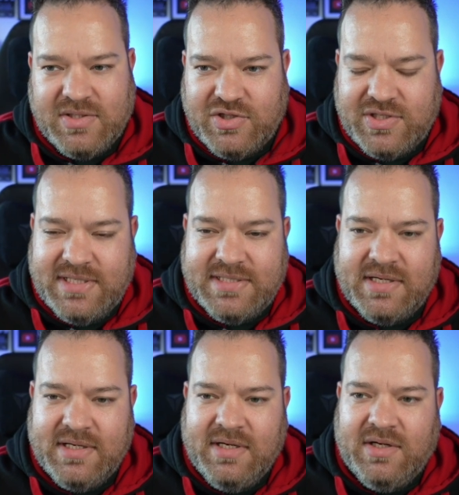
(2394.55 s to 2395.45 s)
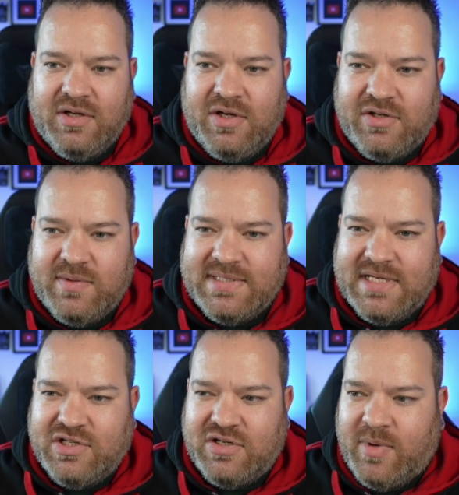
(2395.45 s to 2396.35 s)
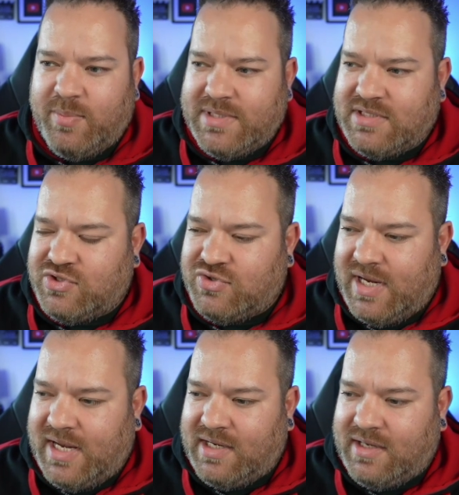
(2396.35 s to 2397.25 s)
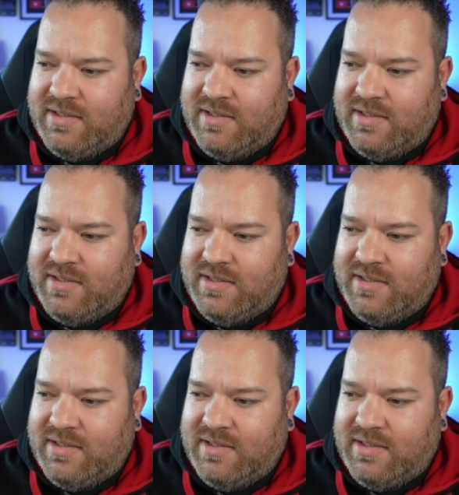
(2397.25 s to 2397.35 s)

So she's going to do a session on my business track.